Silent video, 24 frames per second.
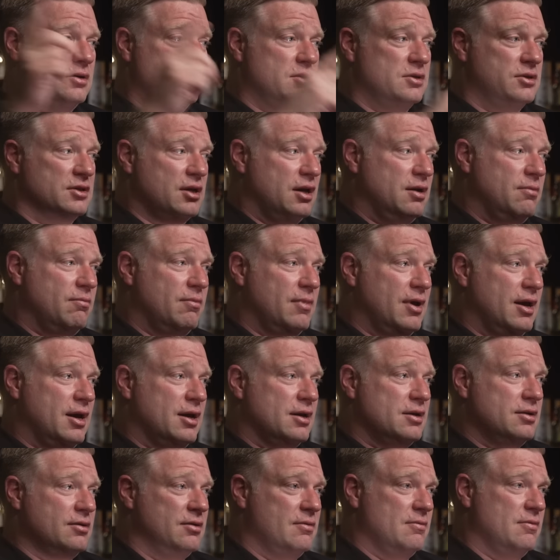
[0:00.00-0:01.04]
send them
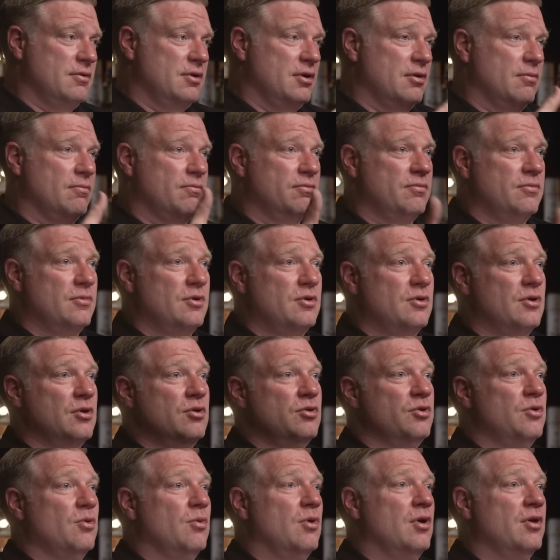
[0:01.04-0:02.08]
back, you know,
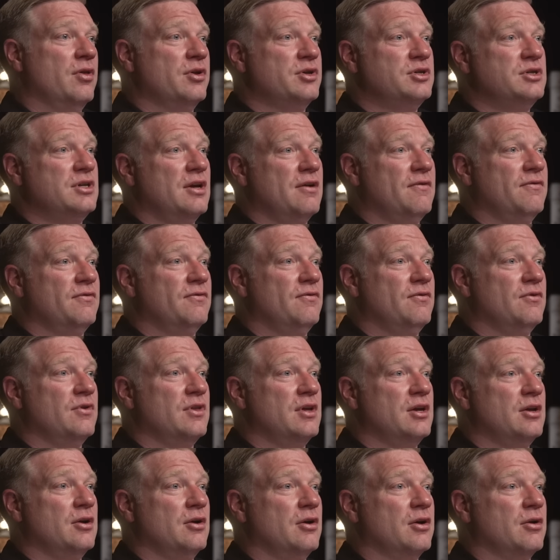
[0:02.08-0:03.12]
do all the stuff for
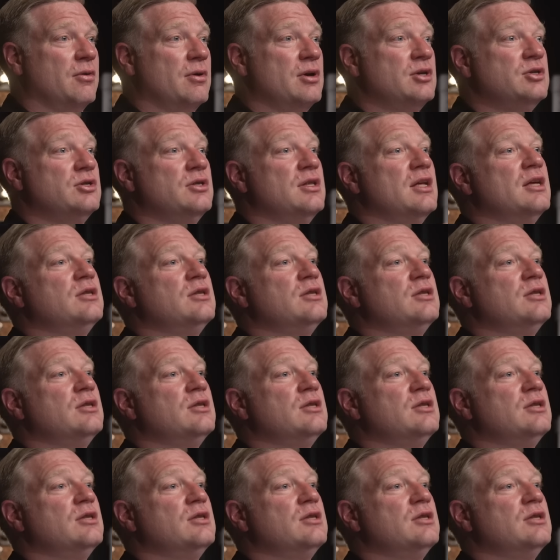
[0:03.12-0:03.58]
the inauguration.